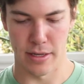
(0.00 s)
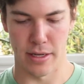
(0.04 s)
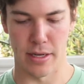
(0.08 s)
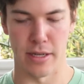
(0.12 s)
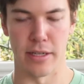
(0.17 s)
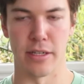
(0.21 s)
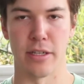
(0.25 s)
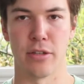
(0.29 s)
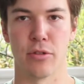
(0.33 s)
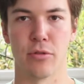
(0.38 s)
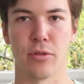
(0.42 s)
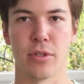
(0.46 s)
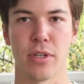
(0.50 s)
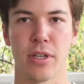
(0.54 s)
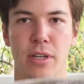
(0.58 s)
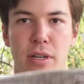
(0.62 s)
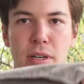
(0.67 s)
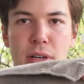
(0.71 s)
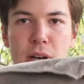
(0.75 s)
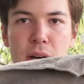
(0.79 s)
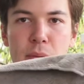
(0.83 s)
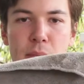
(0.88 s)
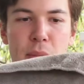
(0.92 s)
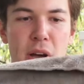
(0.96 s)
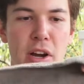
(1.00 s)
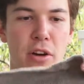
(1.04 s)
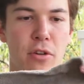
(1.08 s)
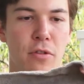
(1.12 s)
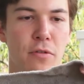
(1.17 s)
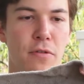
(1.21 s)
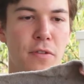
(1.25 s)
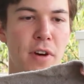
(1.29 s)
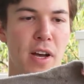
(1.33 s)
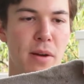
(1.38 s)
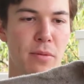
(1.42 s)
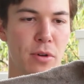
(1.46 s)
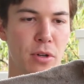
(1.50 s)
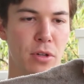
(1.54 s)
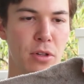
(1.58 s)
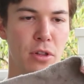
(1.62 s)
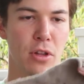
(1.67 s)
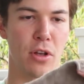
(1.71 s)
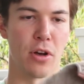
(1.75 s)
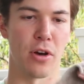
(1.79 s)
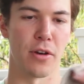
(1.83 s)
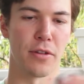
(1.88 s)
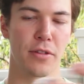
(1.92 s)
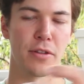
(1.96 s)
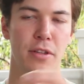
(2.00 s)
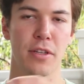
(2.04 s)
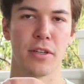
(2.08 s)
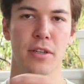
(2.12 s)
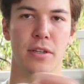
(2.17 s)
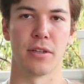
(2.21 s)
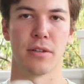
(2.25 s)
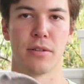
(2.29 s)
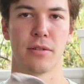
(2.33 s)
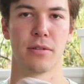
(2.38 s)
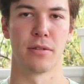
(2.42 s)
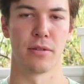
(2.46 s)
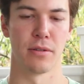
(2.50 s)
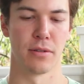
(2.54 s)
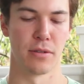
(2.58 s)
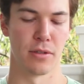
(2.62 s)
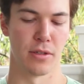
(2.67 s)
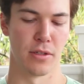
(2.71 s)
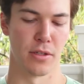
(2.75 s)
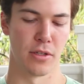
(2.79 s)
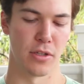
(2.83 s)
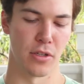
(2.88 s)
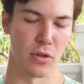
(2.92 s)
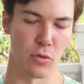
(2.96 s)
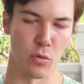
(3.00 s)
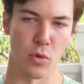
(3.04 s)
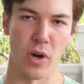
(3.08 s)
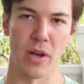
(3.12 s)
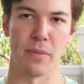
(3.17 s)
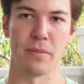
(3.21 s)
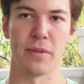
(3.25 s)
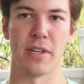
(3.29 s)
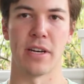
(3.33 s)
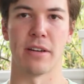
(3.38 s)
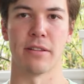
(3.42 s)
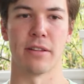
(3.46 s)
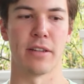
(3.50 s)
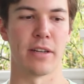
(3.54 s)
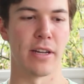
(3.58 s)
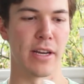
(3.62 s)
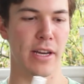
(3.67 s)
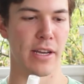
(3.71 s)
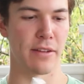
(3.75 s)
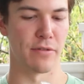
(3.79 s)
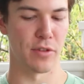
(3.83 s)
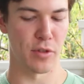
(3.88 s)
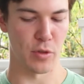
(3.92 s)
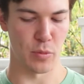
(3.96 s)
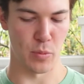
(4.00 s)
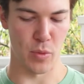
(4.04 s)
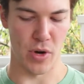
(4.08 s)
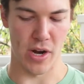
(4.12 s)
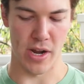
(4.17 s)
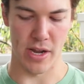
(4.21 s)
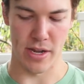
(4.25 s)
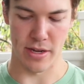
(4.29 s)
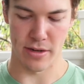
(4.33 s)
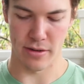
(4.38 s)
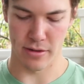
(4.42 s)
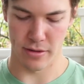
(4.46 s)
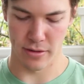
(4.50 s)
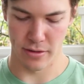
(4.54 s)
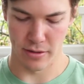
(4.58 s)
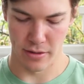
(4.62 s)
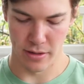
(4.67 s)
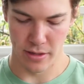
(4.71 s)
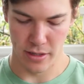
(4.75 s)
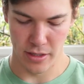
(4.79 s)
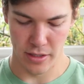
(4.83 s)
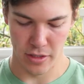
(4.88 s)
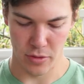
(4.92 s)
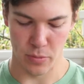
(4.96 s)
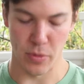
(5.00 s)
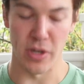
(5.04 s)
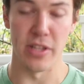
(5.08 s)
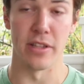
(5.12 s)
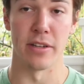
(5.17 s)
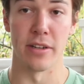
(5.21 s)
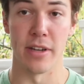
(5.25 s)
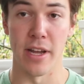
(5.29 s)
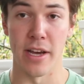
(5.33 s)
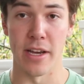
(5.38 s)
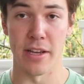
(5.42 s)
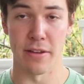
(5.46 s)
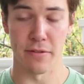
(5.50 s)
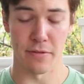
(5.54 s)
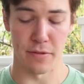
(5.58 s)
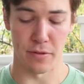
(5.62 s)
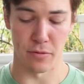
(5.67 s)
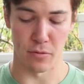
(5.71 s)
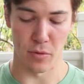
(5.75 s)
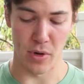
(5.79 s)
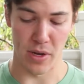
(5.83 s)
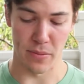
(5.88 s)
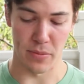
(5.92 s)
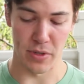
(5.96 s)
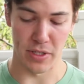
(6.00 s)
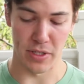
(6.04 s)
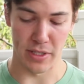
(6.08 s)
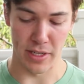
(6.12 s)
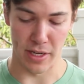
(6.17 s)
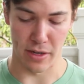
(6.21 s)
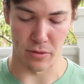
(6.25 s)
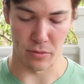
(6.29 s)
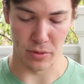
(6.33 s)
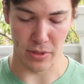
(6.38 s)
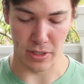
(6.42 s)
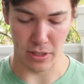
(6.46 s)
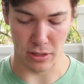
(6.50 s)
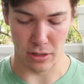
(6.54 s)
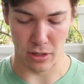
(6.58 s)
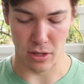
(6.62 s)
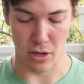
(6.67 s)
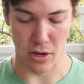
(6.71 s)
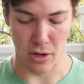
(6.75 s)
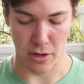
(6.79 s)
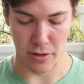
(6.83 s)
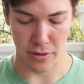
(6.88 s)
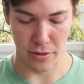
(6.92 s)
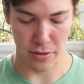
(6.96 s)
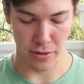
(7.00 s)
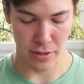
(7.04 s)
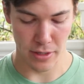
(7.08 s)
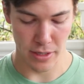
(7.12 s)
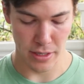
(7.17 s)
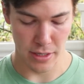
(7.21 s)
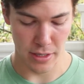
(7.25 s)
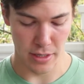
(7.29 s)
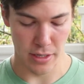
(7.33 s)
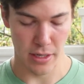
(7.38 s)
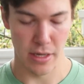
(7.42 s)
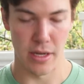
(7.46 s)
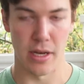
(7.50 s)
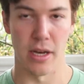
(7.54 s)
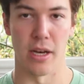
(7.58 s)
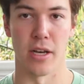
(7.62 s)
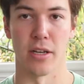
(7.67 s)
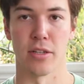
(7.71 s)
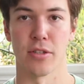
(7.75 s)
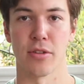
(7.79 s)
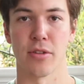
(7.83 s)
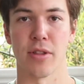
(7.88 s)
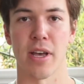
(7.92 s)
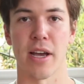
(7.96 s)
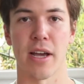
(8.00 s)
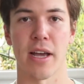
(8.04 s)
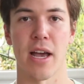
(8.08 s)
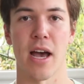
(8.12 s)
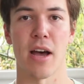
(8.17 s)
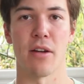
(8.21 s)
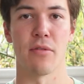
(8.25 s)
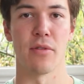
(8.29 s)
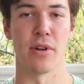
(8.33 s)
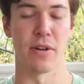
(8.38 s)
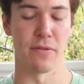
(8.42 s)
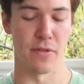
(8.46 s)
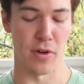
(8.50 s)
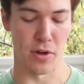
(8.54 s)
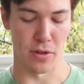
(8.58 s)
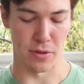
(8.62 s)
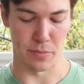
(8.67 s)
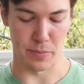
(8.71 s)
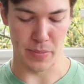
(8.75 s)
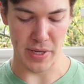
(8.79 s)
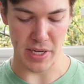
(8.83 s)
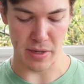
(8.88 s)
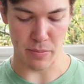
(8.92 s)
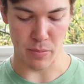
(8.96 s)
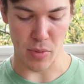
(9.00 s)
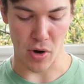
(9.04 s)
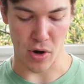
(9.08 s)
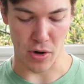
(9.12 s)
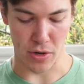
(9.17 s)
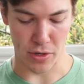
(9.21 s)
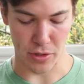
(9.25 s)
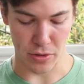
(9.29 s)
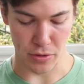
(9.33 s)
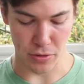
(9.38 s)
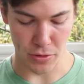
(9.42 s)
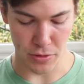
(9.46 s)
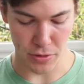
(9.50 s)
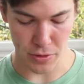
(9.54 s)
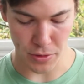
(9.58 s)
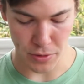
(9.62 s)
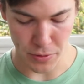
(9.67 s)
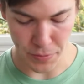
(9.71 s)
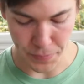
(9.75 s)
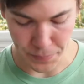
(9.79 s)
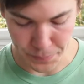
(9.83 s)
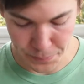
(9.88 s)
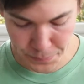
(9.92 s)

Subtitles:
I'd use a microfiber cloth to wipe down the knife, spray the knife and wipe it down with the cloth. So that got rid of all the big particles.